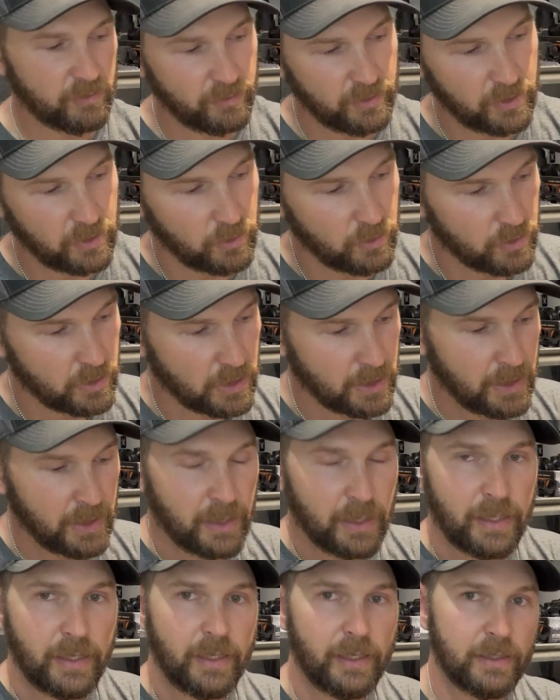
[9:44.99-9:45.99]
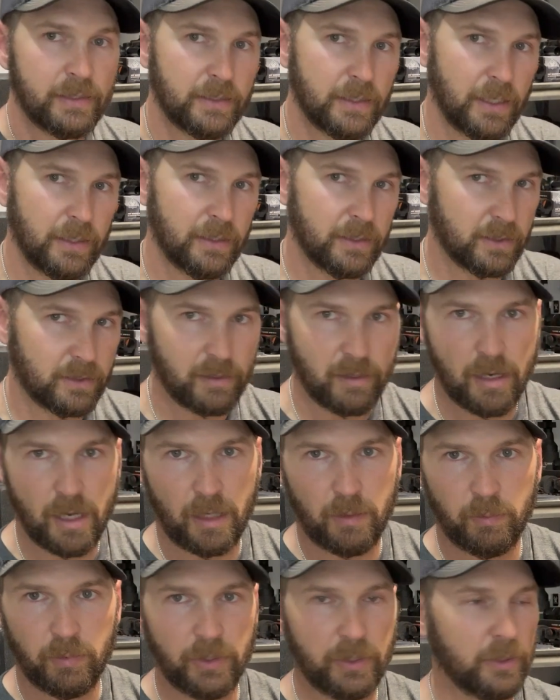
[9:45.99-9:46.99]
feels inside the
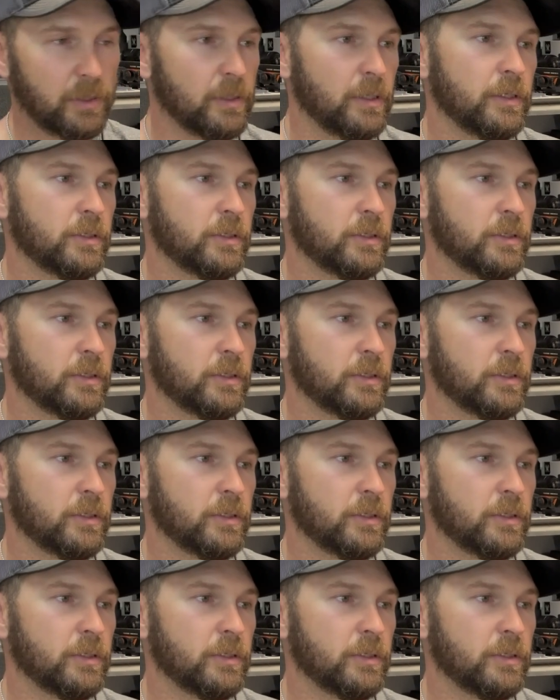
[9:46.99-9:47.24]
stock, but